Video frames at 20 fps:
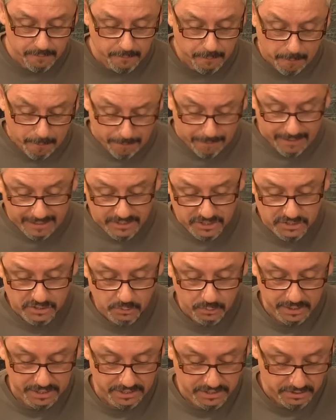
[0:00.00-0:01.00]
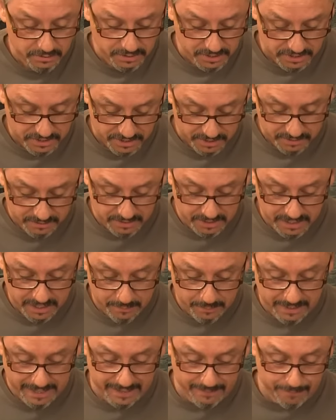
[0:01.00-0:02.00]
I just don't want to do this and
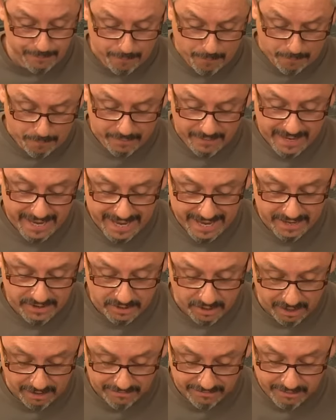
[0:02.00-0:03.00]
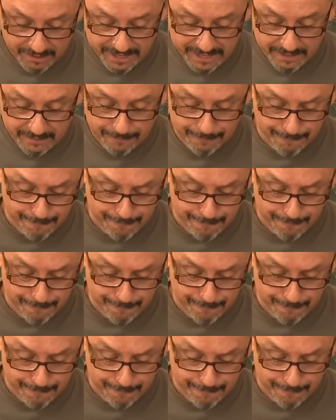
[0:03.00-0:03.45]
cut my hand off, right?